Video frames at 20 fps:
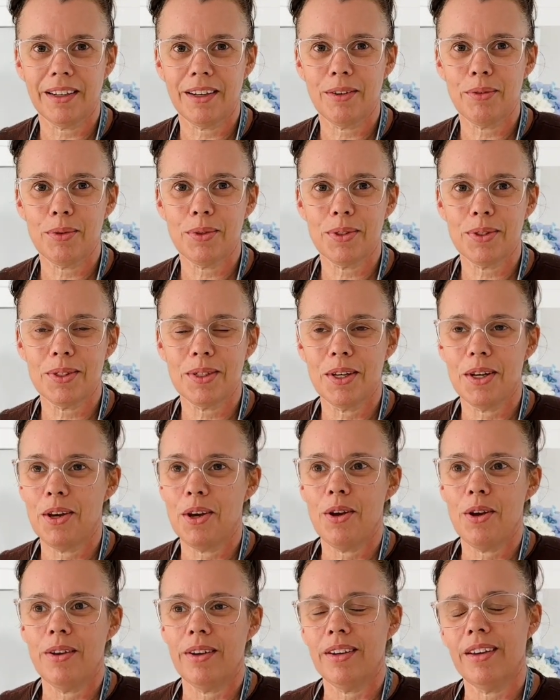It was,
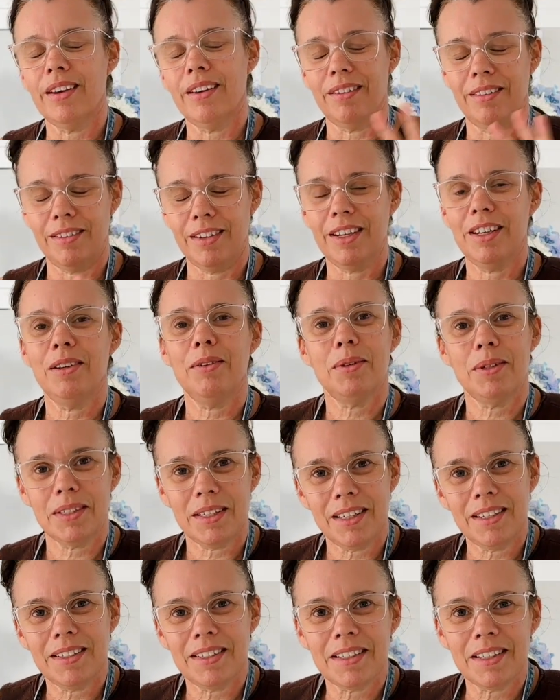yeah,
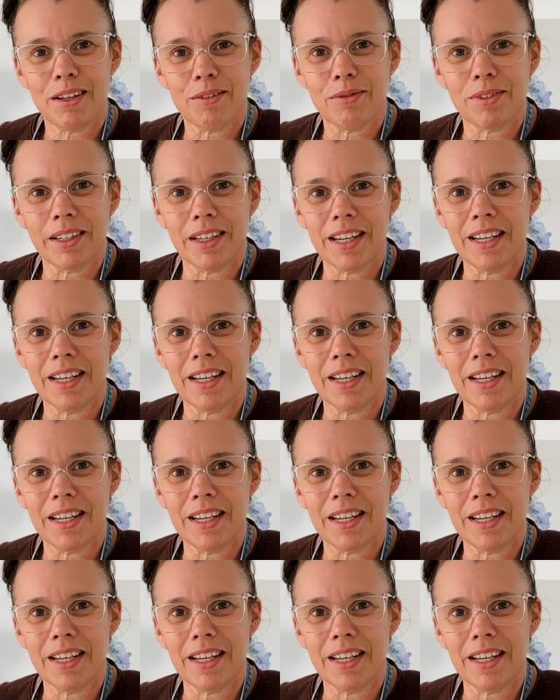it's lovely.